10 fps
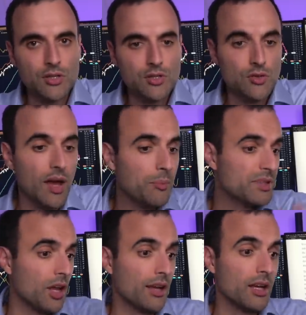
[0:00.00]
So I've been
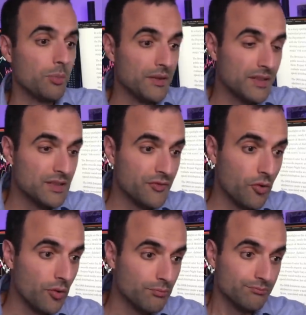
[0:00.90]
talking about this
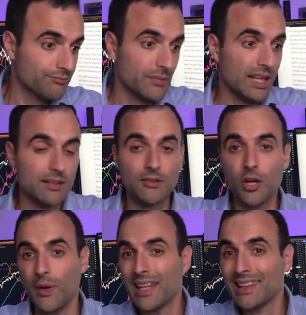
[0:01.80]
for at, you
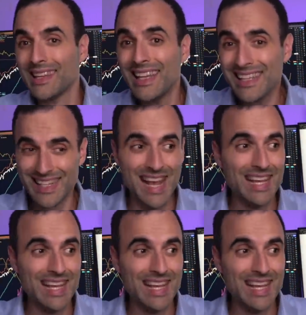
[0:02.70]
know at least eight